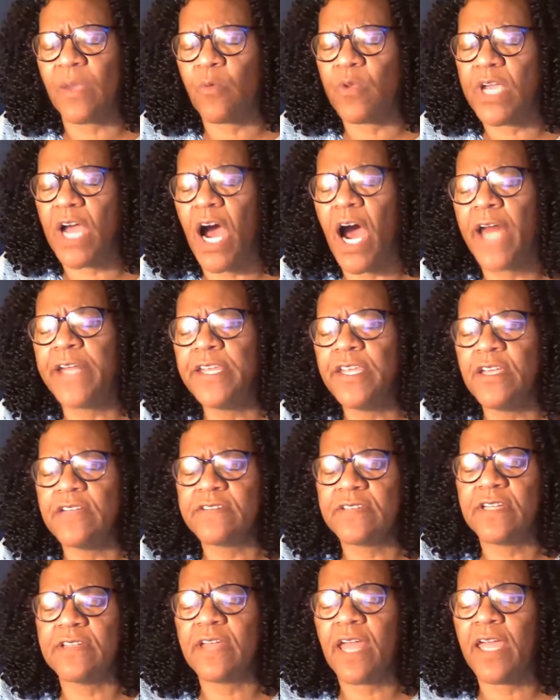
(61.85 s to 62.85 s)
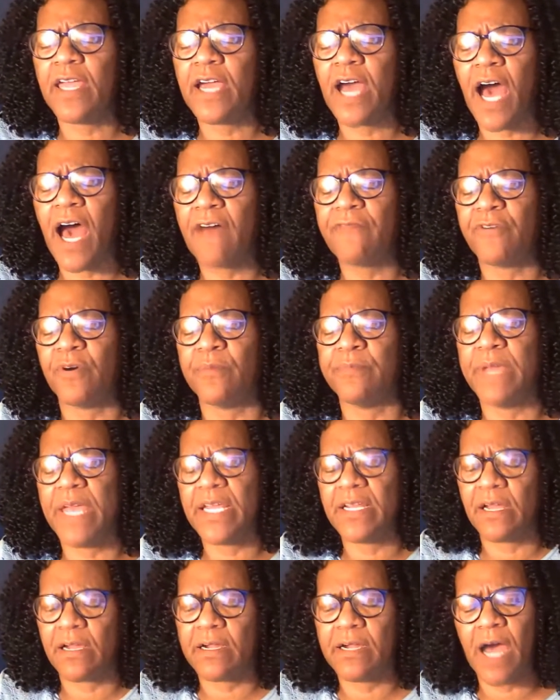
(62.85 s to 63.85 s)
We honor you today, God, for
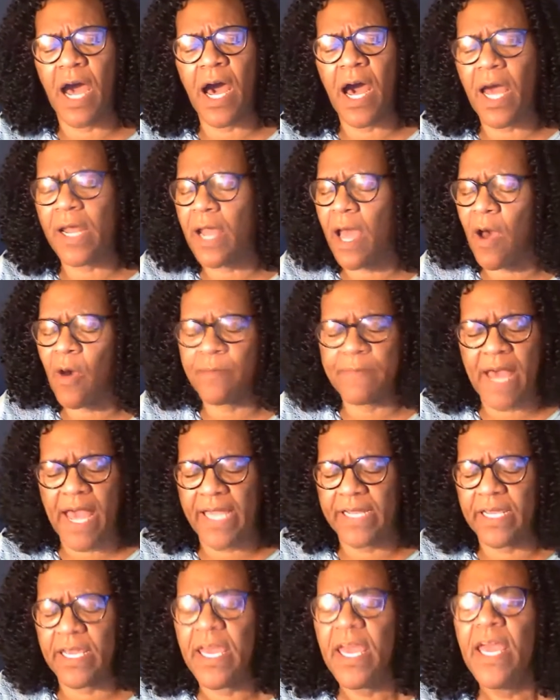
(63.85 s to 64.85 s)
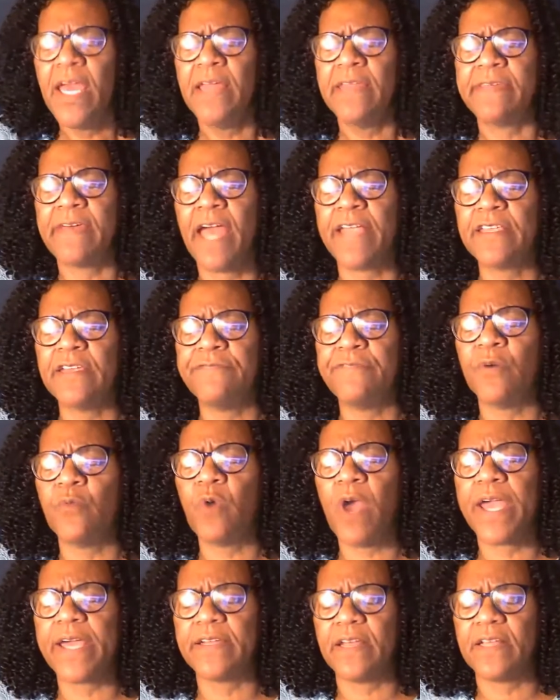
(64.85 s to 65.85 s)
being a God Almighty. Thank you for
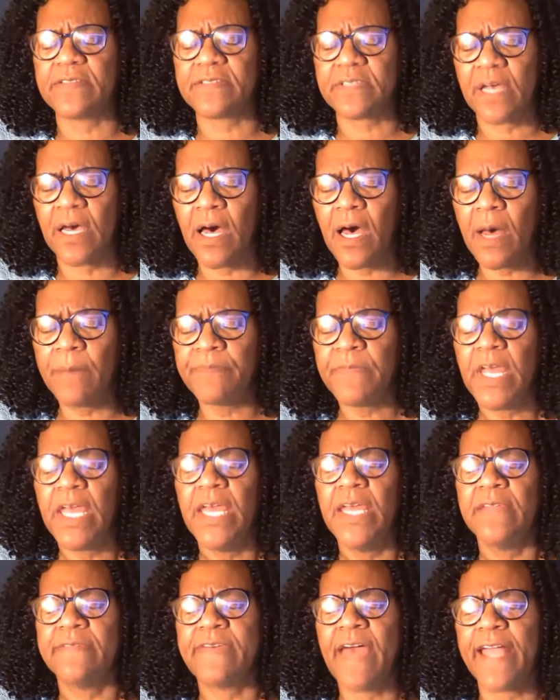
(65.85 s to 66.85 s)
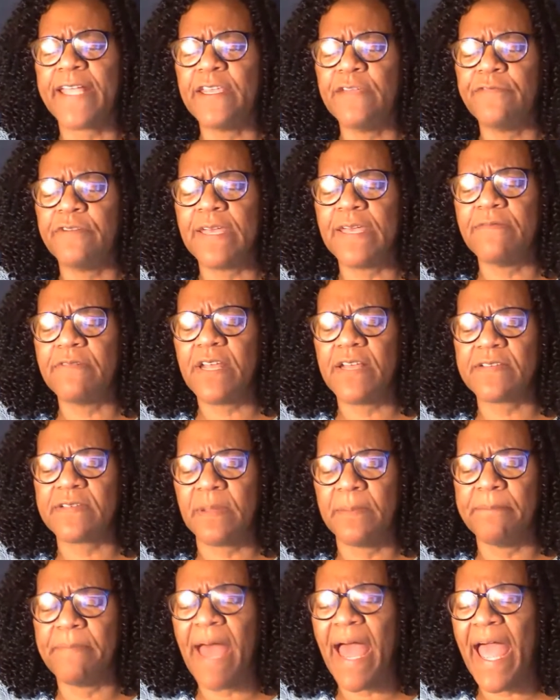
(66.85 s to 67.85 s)
waking us up. Thank you for giving us a
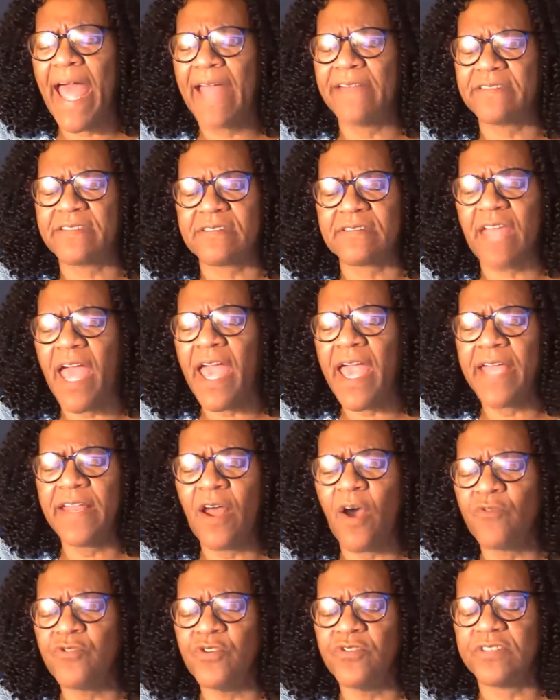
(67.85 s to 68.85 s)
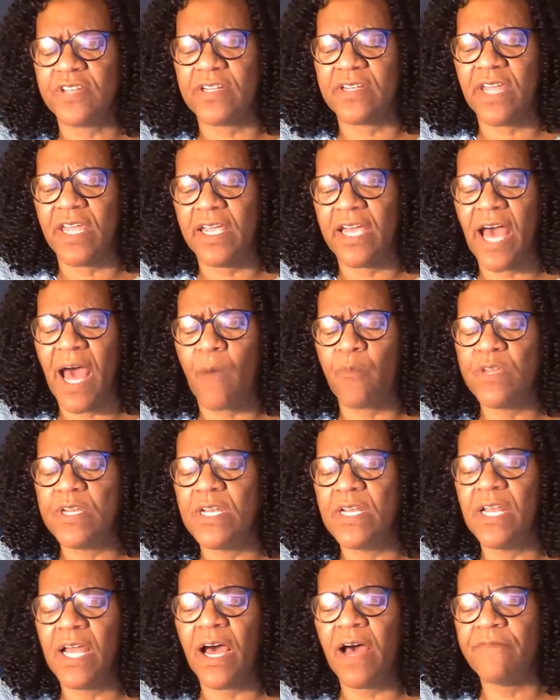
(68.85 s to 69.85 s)
mind stayed on you today, God. We
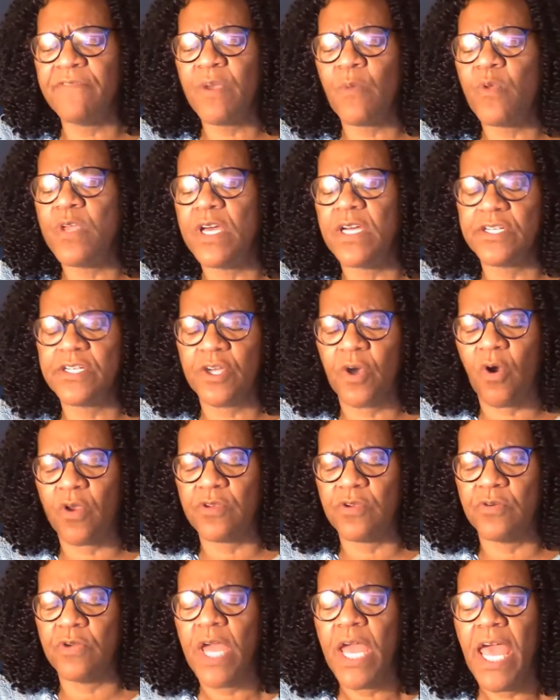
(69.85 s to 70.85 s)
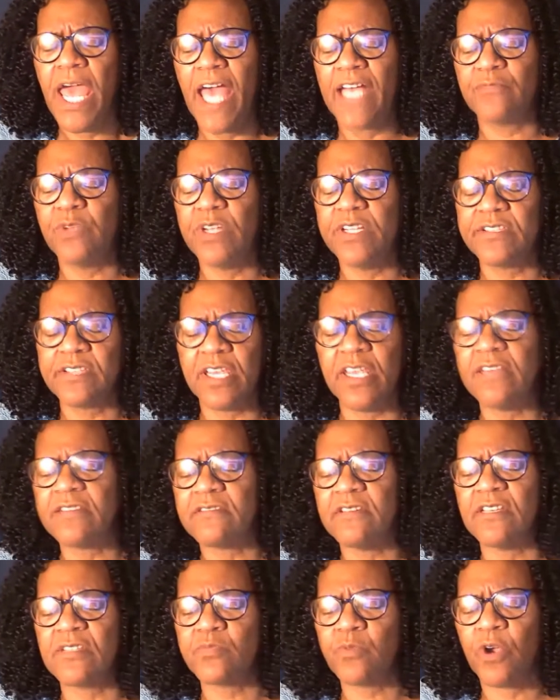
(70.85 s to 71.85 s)
love you. We adore you. As we teach
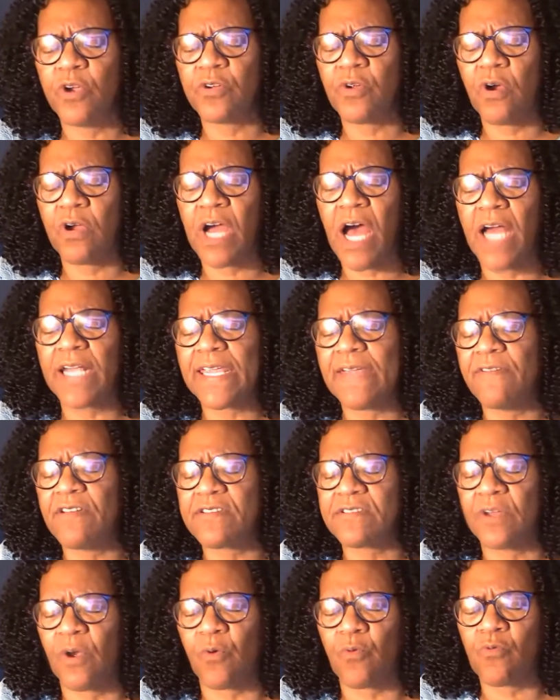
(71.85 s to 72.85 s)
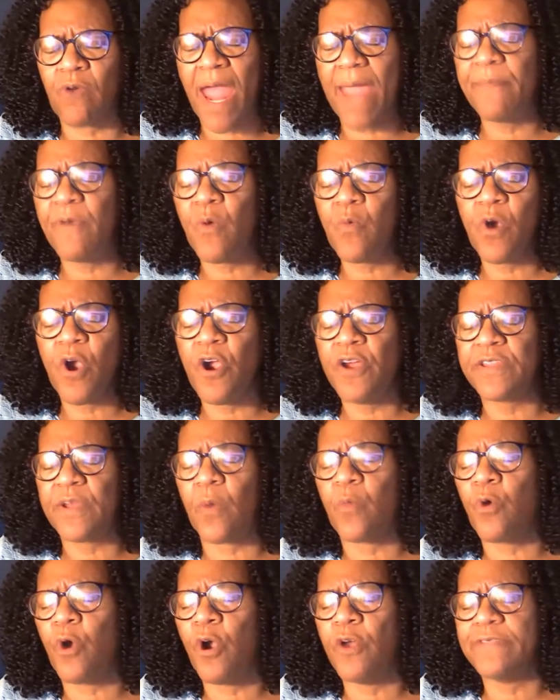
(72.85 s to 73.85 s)
this word, oh God, give us the rhema word, the
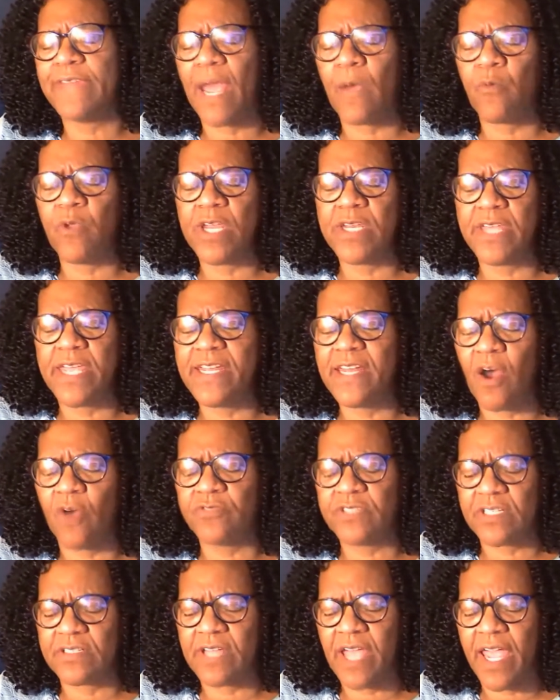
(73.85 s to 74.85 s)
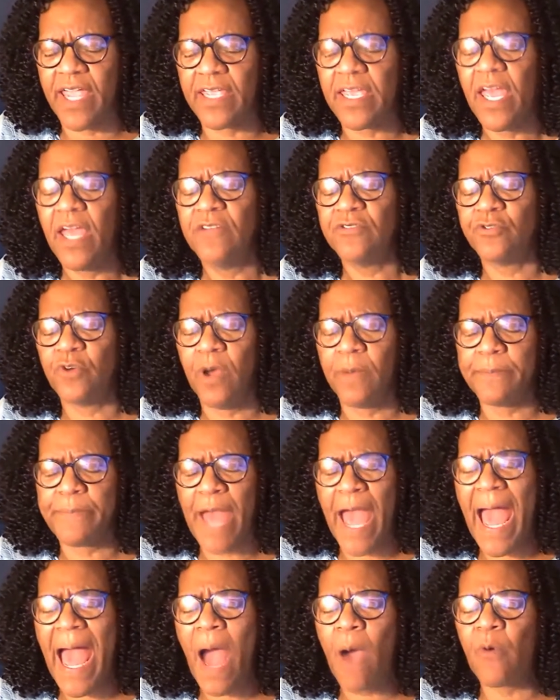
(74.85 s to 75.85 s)
word that we need on today to
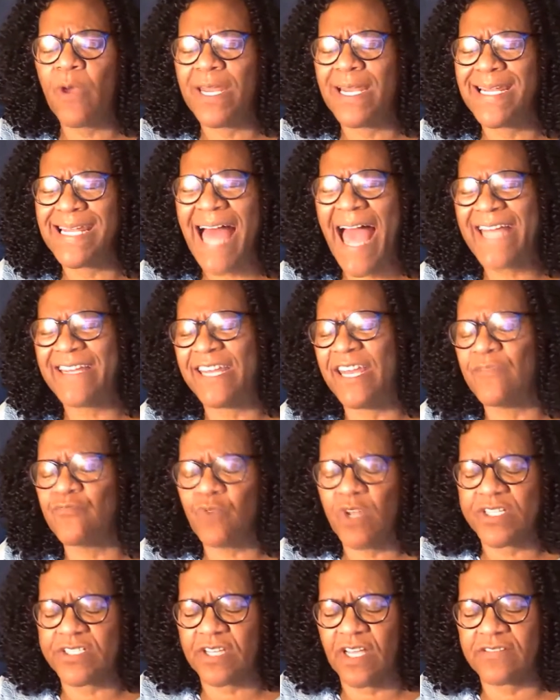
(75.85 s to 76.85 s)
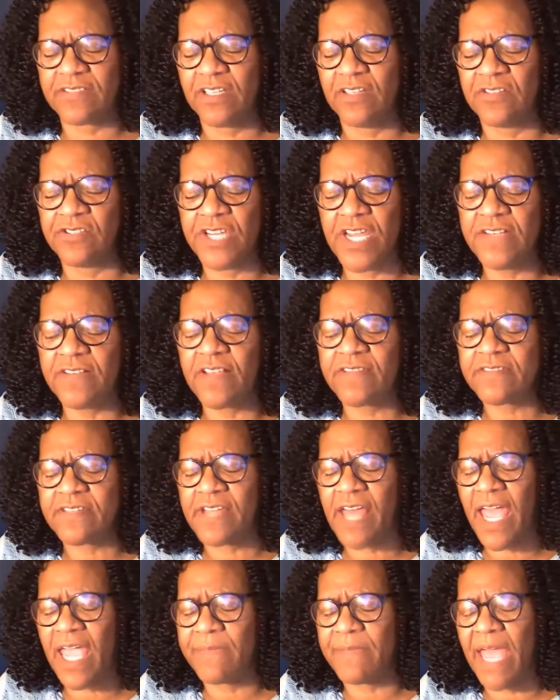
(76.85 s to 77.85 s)
empower, enlighten, and enrich us. In Jesus'
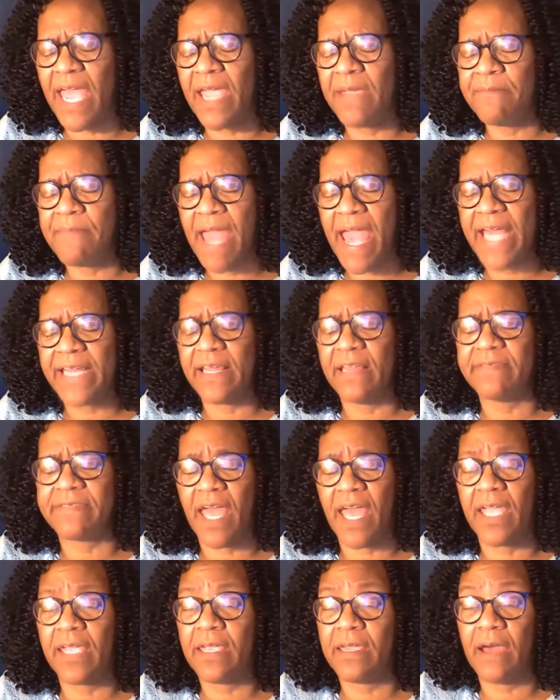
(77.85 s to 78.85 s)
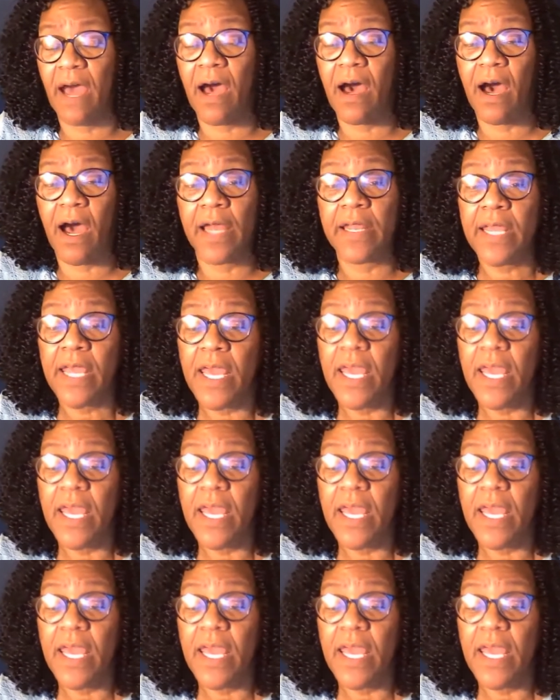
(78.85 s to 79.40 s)
name, amen and thank God.